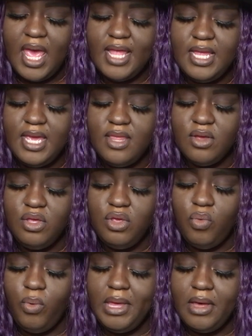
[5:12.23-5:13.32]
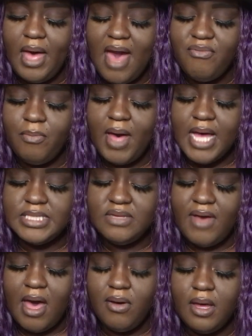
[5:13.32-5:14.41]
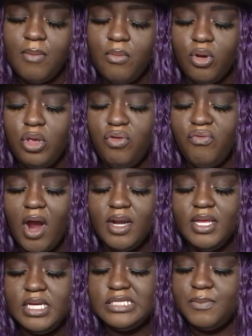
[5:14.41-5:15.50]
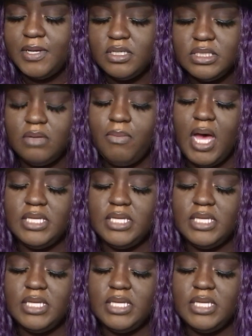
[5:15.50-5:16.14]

and either you will have a positive outcome or you've already experienced a,